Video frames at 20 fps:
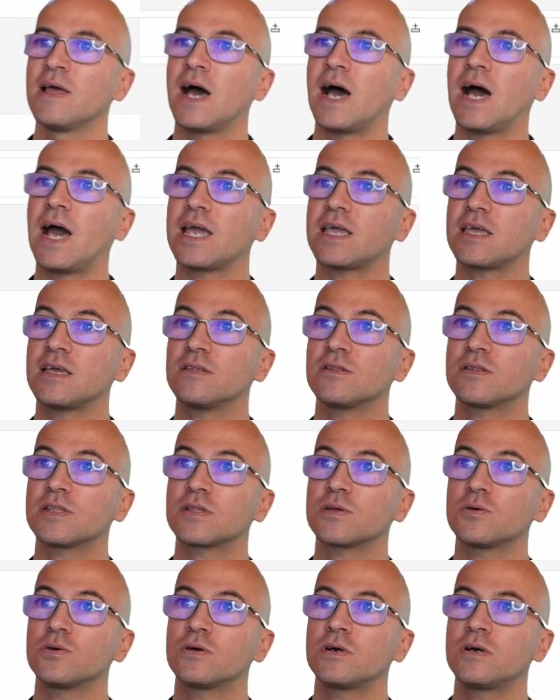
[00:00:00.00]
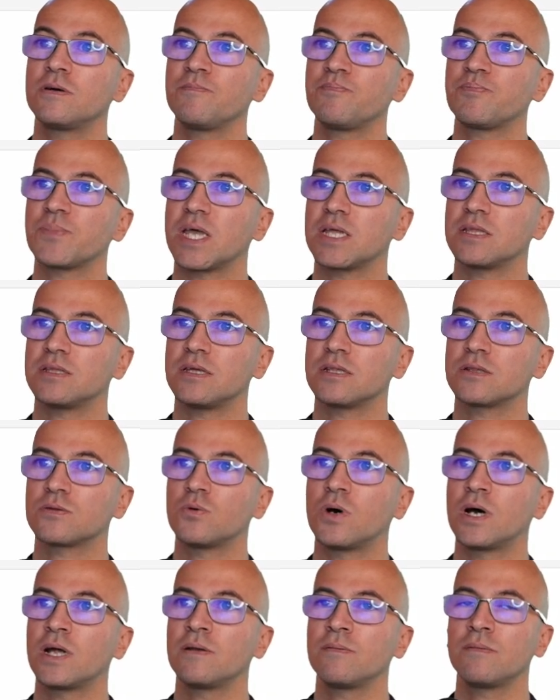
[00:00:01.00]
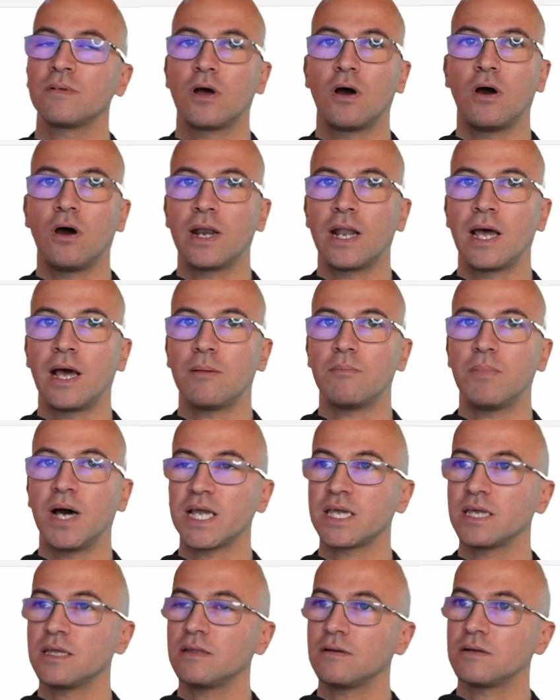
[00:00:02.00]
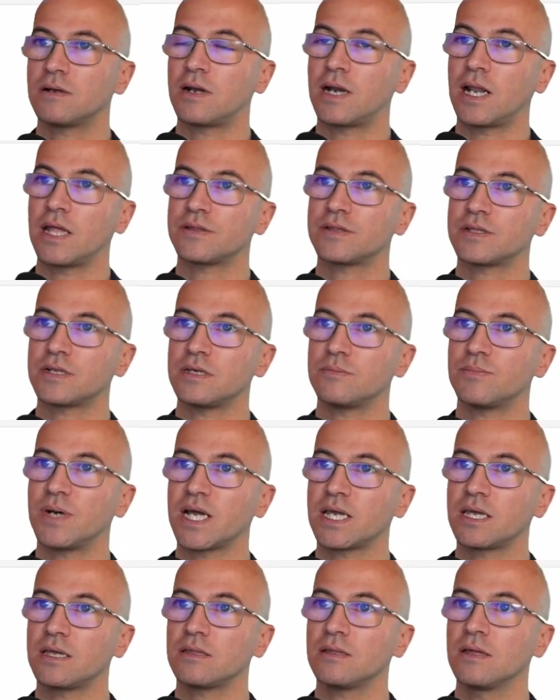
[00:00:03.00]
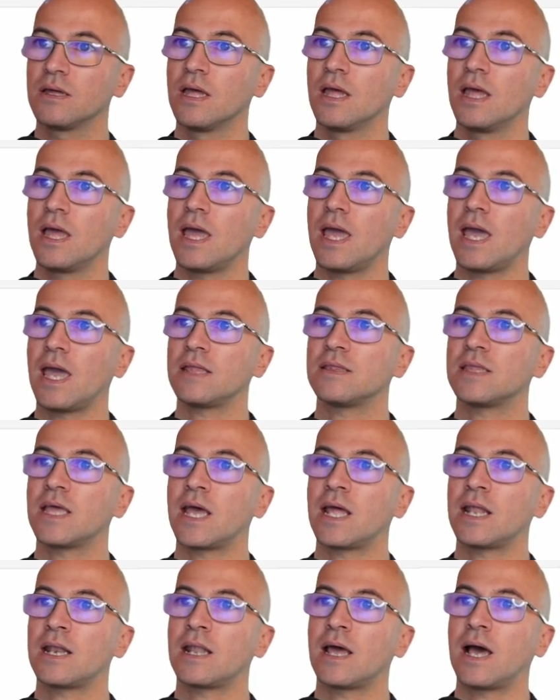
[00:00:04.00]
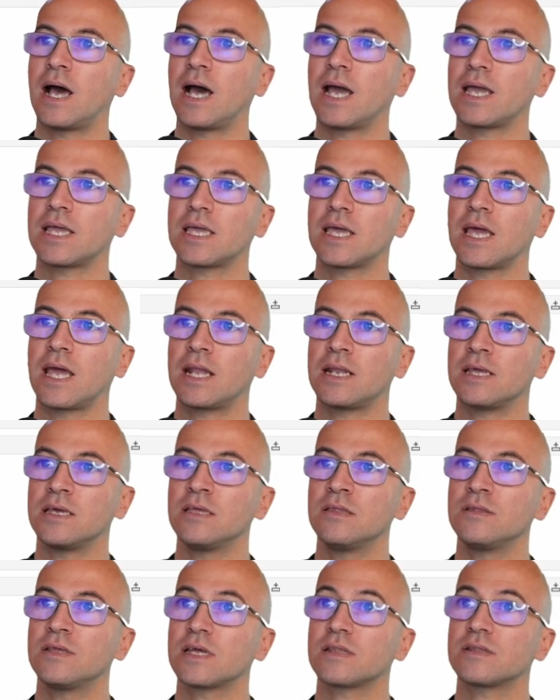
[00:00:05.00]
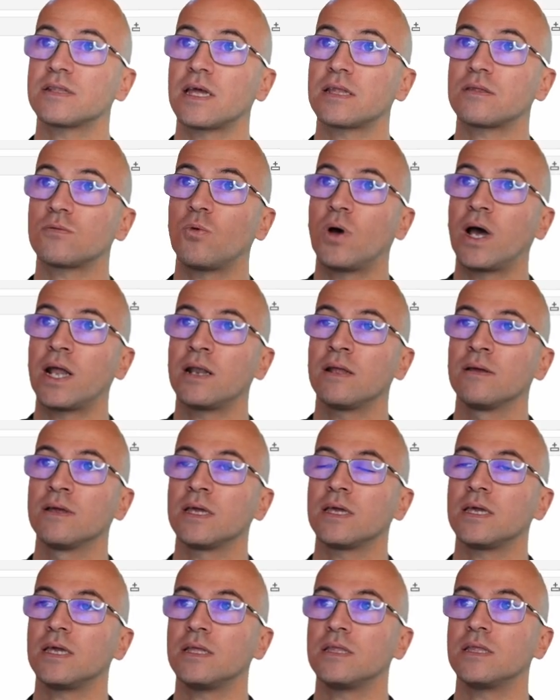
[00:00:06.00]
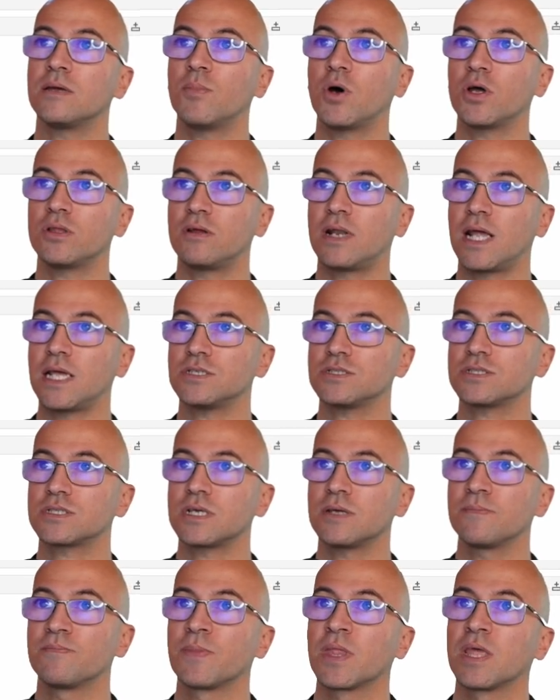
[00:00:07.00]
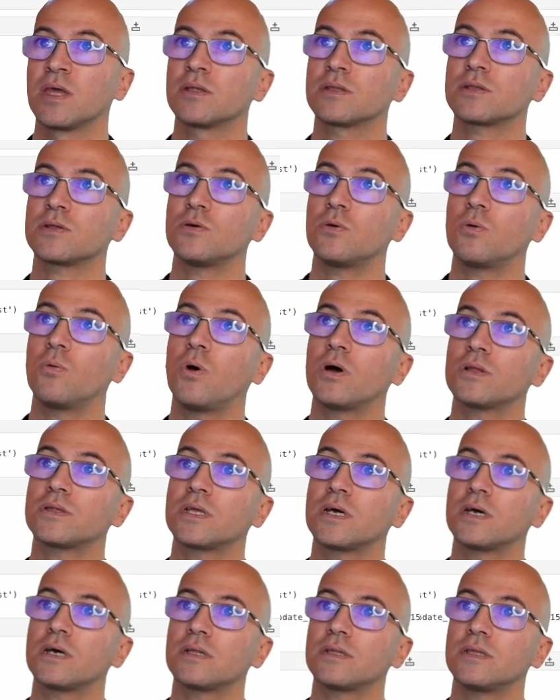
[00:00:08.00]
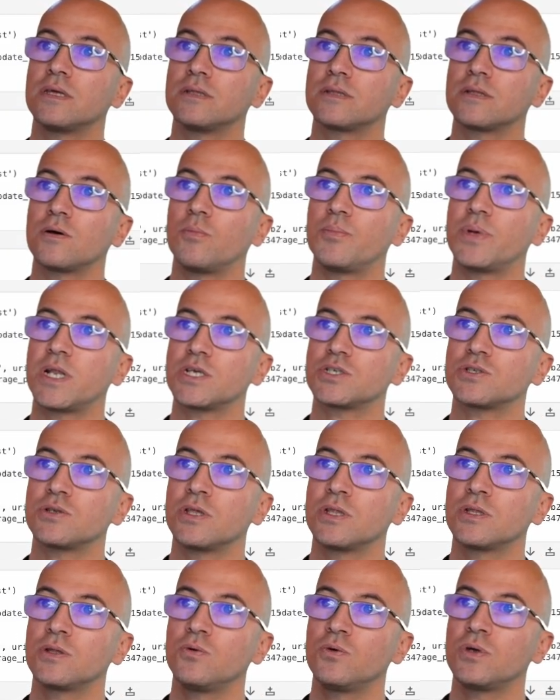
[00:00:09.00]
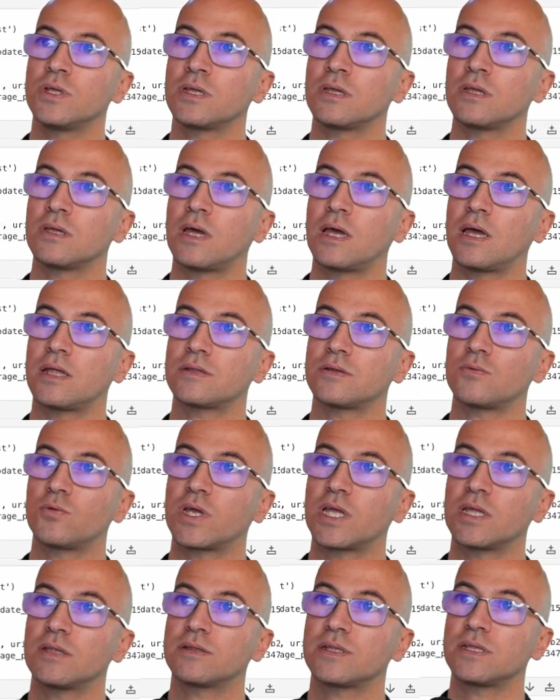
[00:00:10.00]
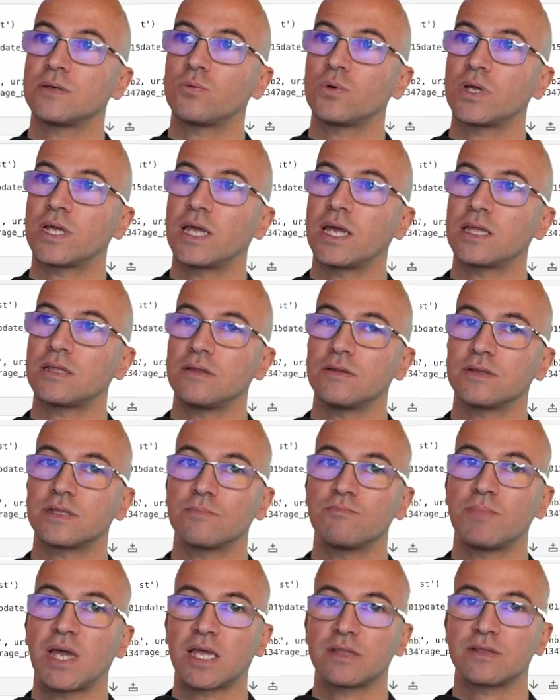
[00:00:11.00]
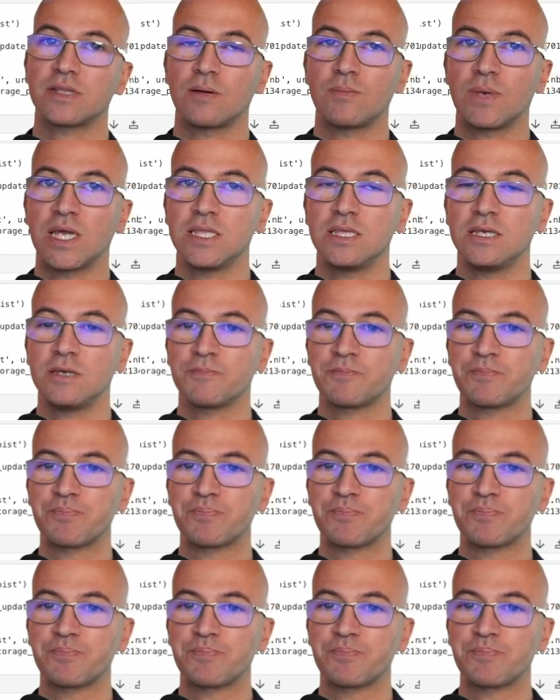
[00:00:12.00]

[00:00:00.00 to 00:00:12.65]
I can store this one on a bucket, on an S3 bucket, and then I can index that one in the model registry. So what uh, this operation is doing, as we can see, we get back some ID,